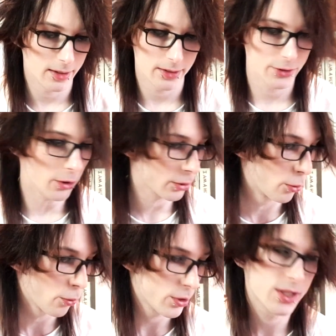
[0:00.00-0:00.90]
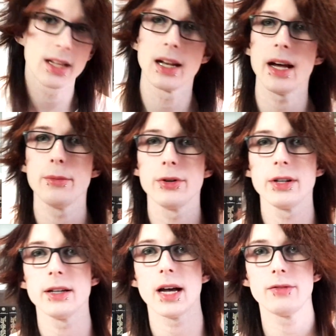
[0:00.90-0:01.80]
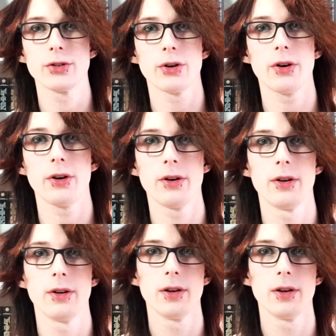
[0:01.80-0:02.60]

Dark Horse Library Avatar